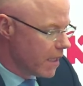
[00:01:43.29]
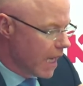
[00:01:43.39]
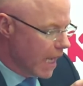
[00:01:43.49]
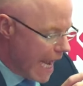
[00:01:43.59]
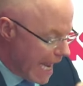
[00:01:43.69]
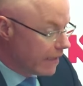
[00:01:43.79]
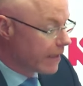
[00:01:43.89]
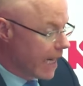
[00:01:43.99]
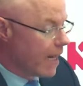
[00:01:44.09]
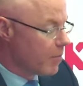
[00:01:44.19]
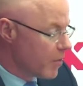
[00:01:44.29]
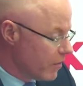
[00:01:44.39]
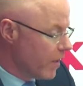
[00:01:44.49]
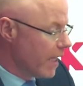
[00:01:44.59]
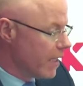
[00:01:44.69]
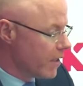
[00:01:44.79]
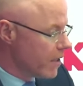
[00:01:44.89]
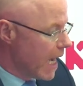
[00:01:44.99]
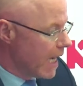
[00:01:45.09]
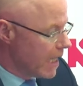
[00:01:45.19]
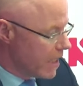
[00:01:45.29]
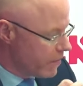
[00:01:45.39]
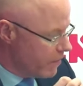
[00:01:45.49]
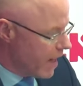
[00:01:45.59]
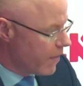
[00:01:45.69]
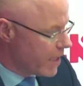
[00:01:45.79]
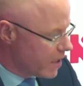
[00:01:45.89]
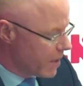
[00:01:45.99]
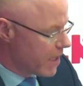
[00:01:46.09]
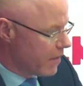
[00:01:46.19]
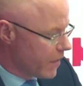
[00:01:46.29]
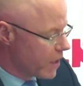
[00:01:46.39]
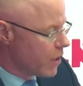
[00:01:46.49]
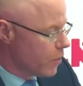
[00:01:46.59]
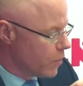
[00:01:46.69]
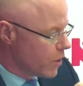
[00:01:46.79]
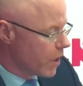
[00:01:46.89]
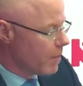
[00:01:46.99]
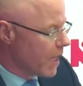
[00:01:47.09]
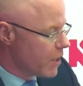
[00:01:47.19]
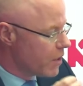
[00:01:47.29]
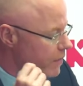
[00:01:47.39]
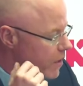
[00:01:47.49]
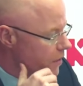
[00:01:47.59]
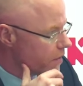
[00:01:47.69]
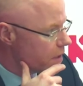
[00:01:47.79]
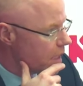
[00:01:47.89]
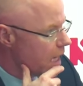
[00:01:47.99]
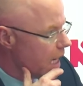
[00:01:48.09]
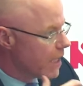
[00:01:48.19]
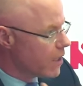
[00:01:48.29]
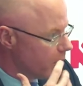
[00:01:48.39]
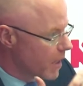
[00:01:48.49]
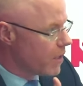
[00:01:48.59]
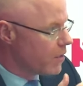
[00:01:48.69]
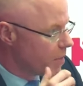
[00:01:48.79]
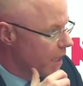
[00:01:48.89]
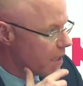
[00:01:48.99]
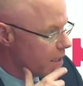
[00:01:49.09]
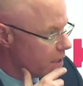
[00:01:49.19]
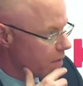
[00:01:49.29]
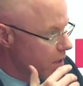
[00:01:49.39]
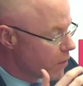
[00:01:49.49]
healthcare providers, and it is very specific to termination of pregnancy service.